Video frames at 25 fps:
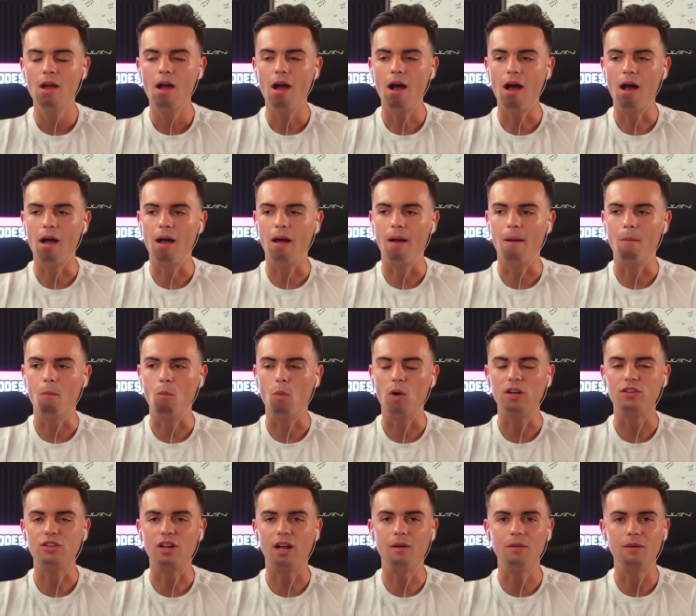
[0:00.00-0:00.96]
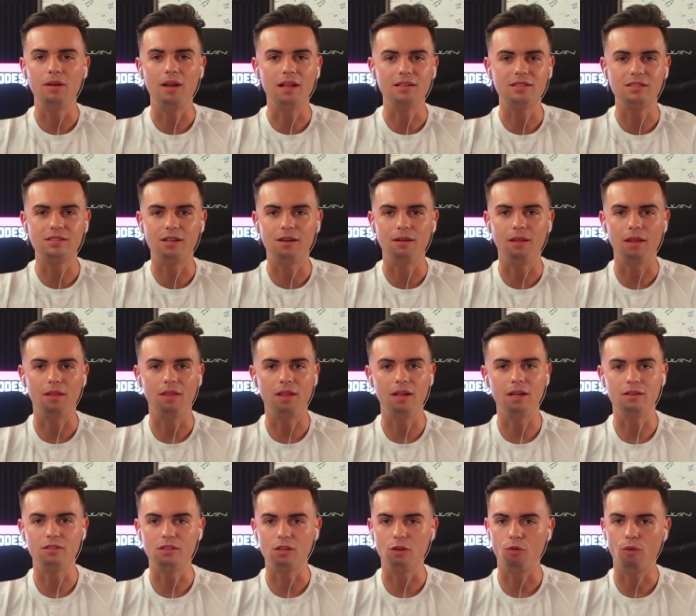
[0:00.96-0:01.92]
um, which I don't necessarily
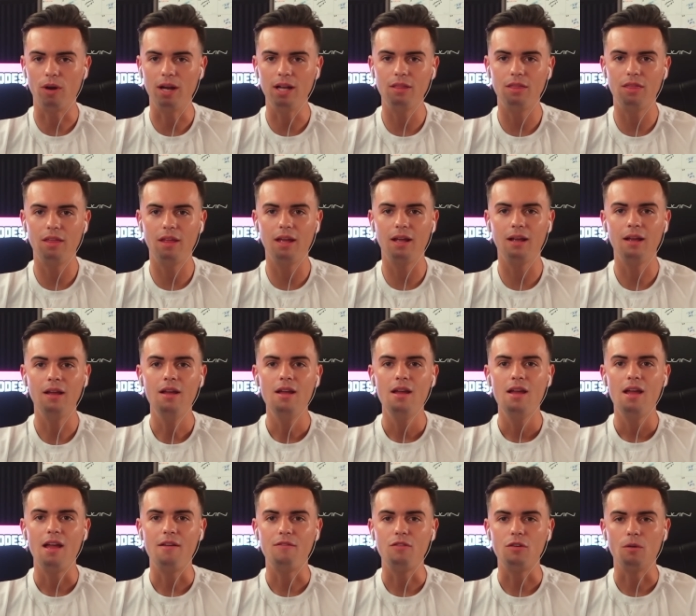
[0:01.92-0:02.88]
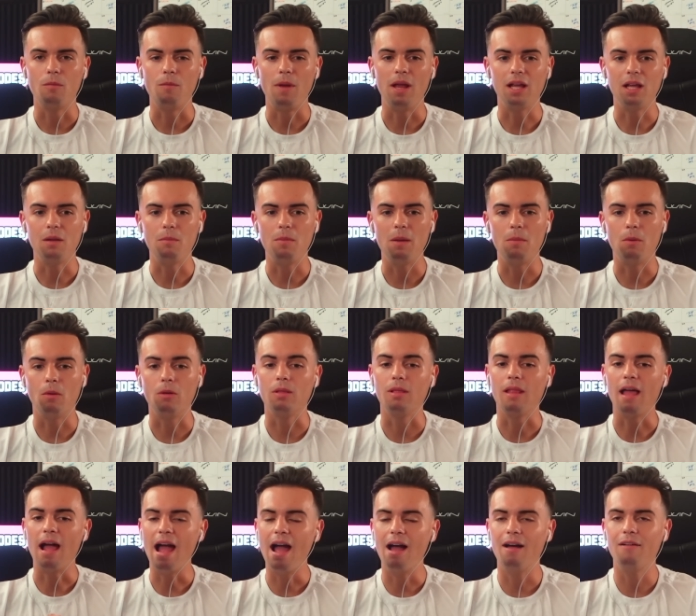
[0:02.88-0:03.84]
think is a great thing. If you're making people
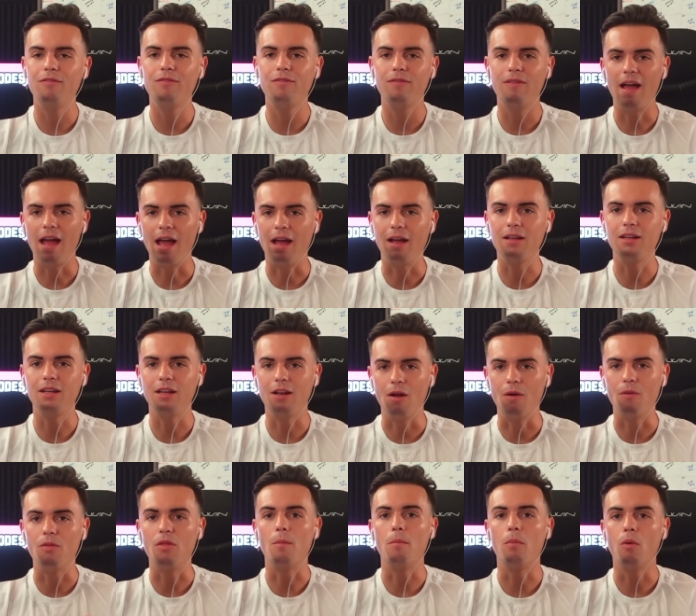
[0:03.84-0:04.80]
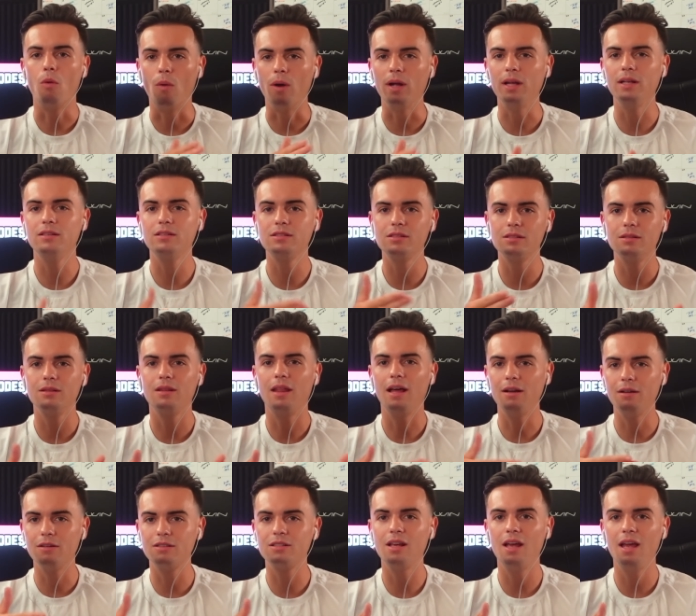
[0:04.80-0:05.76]
laugh at you know the points
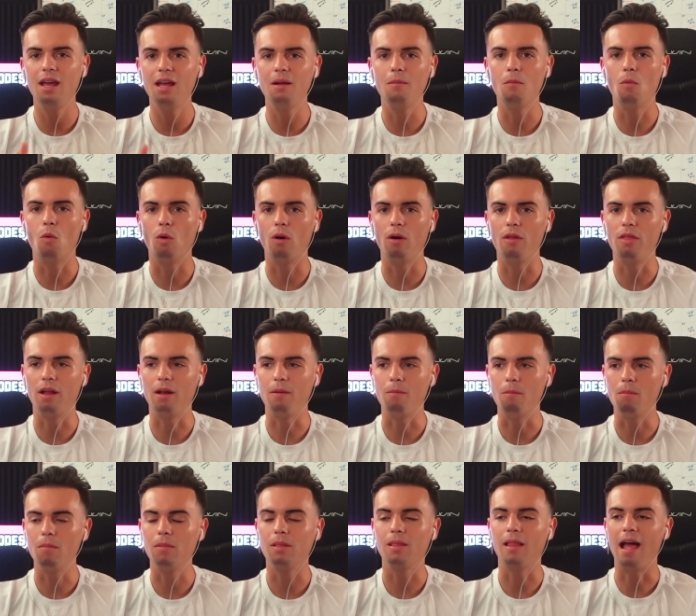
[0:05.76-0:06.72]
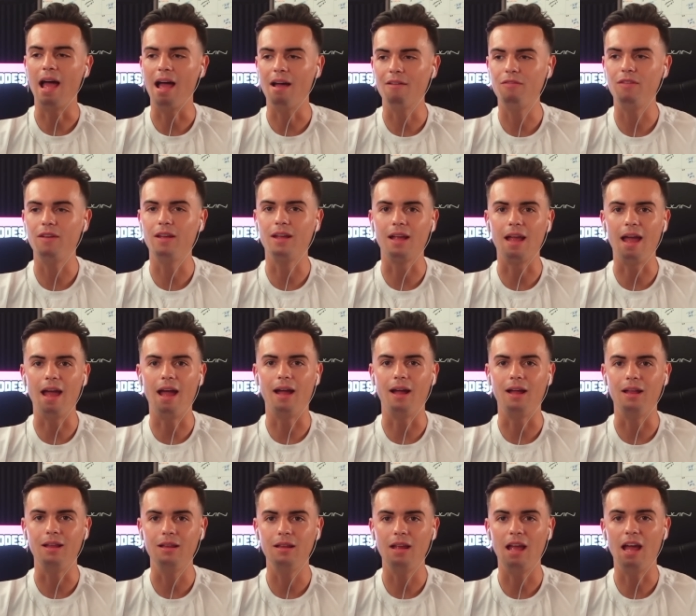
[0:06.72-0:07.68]
that you're saying more than laughing
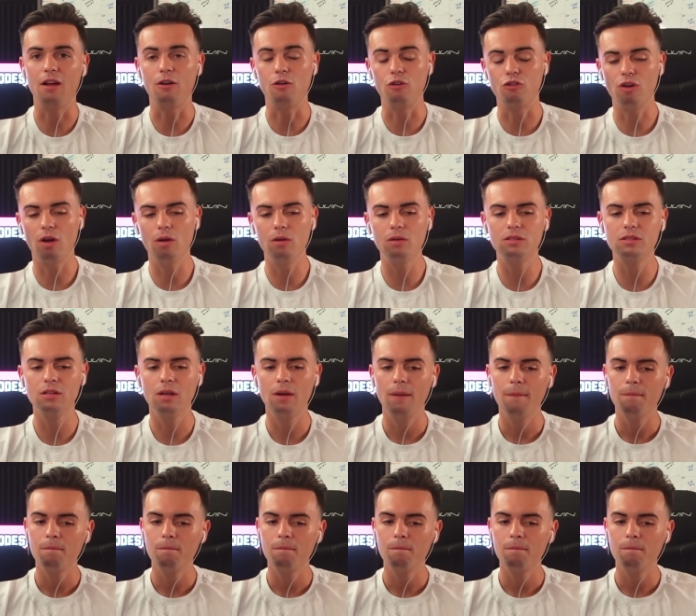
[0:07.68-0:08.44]
at at your jokes,